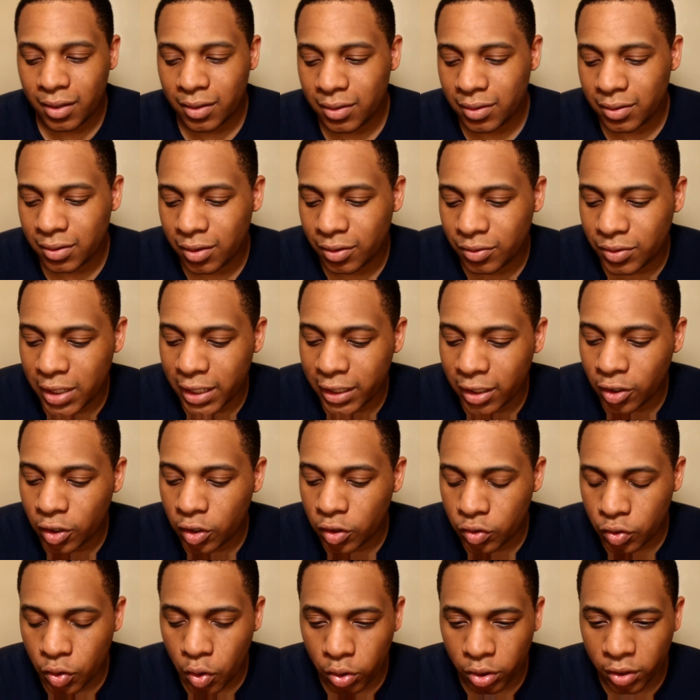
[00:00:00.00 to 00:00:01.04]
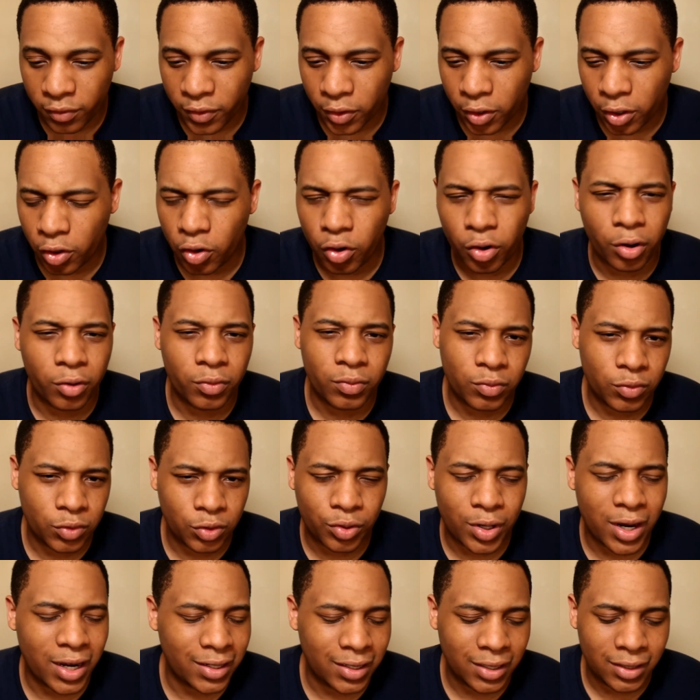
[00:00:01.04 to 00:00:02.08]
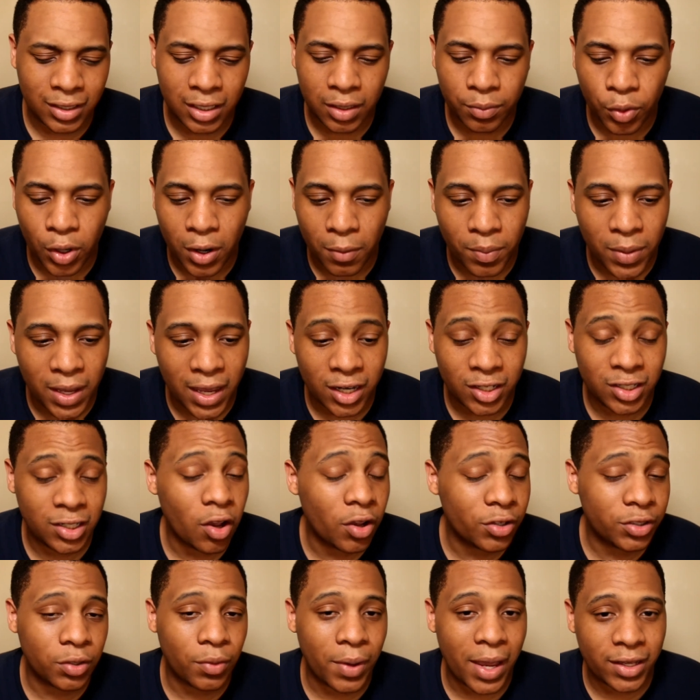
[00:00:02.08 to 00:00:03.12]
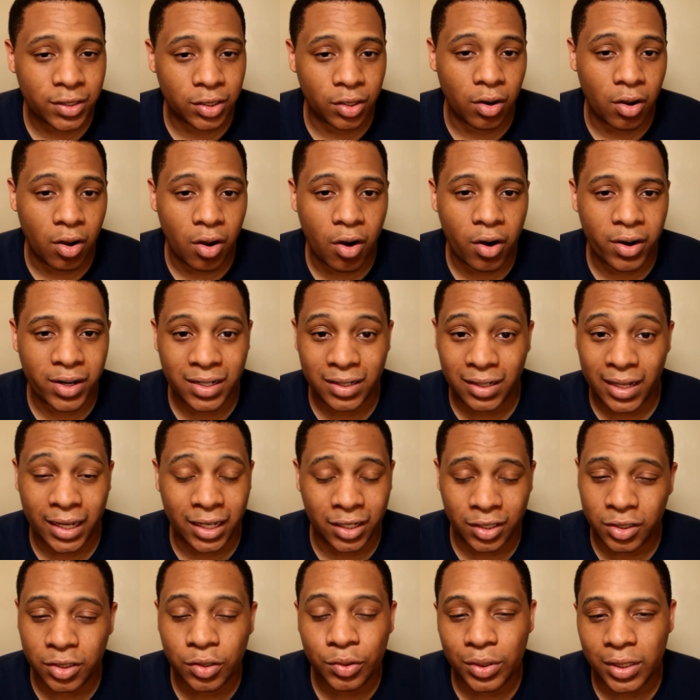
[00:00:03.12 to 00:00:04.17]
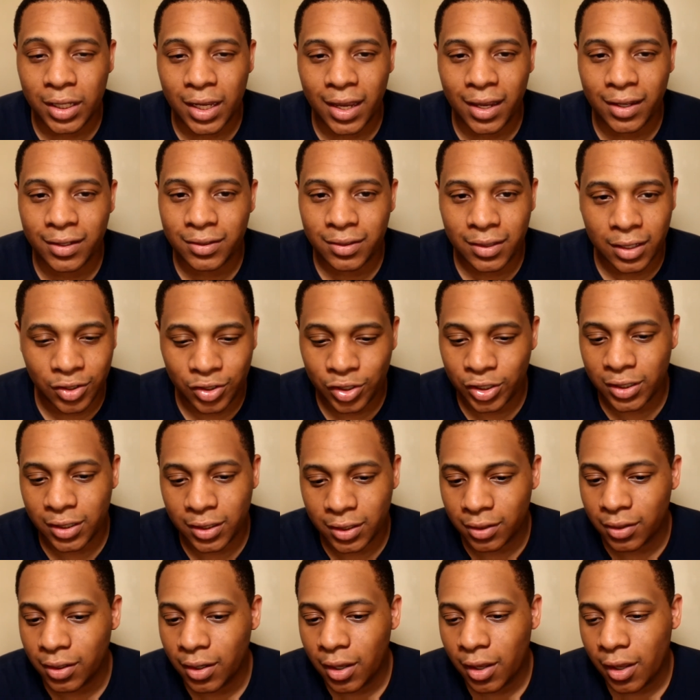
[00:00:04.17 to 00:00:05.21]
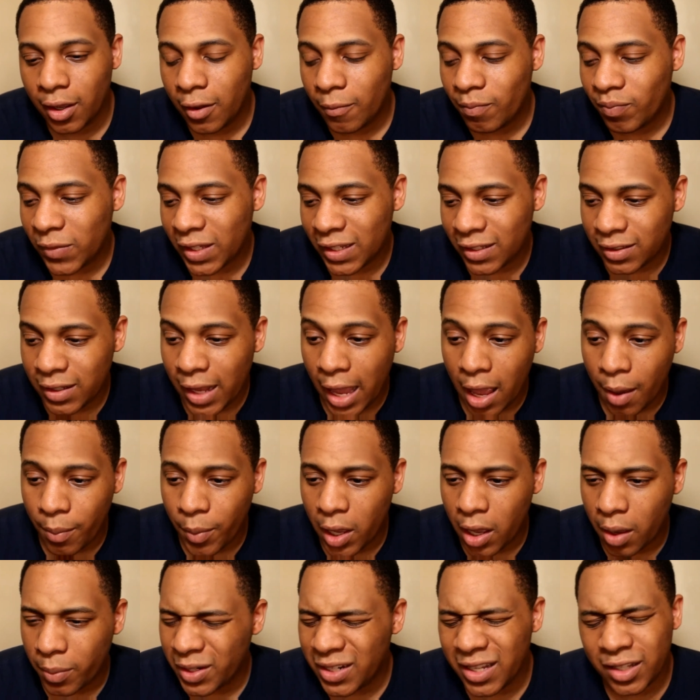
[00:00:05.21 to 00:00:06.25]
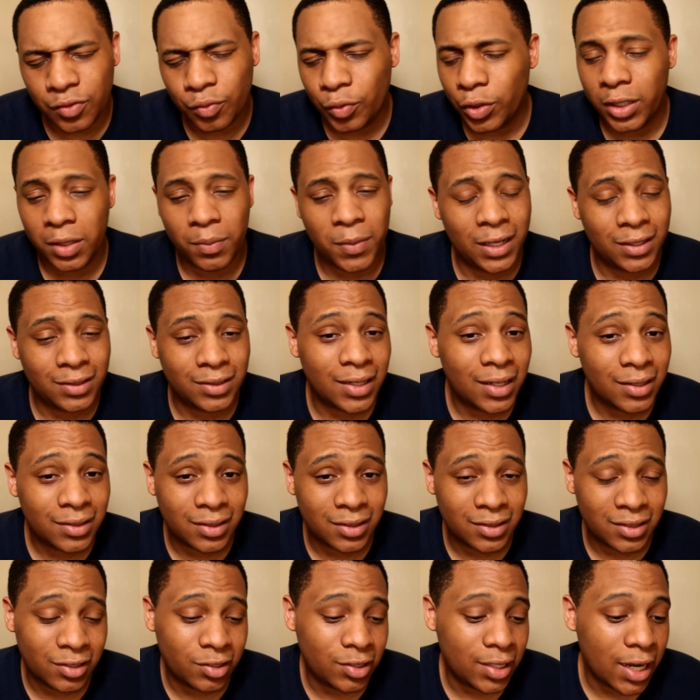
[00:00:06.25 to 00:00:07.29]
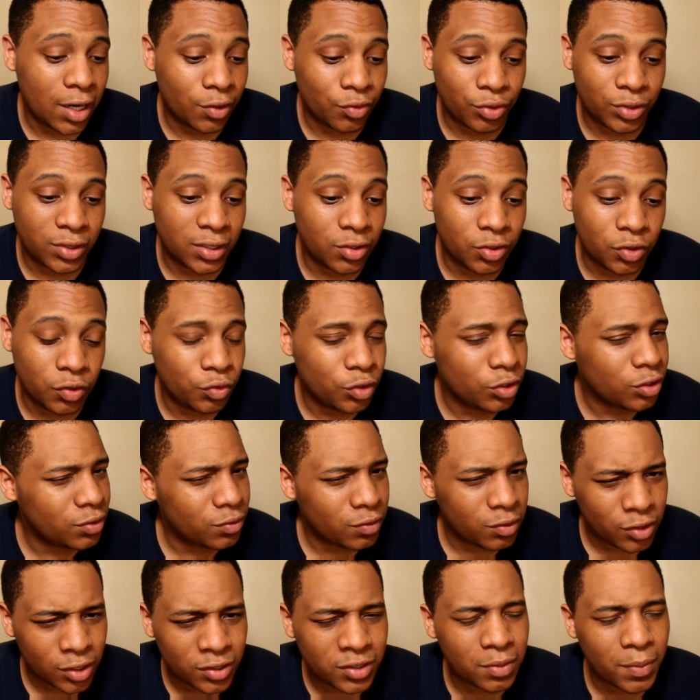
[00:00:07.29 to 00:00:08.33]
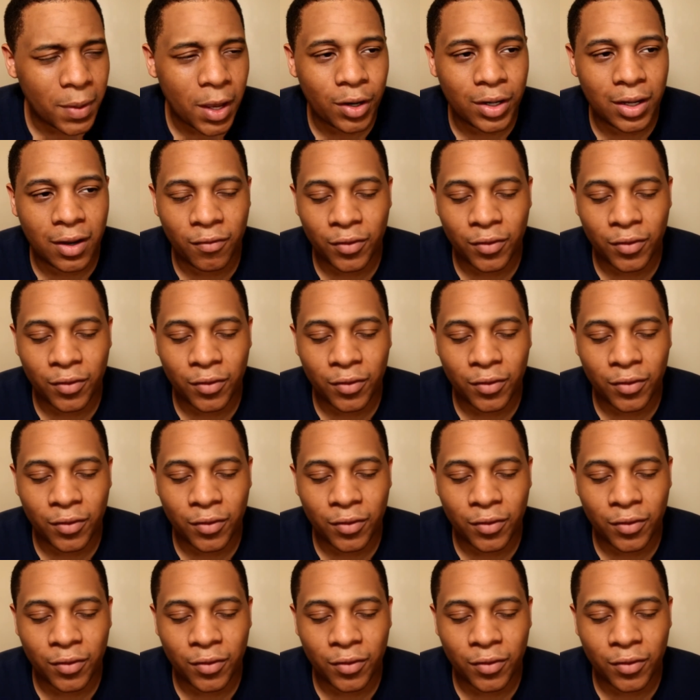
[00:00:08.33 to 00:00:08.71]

you know, taking control of her or trying to keep her at bay. She also has her heart in like a suitcase that she can stab up. It doesn't really make sense because Enchantress can do just about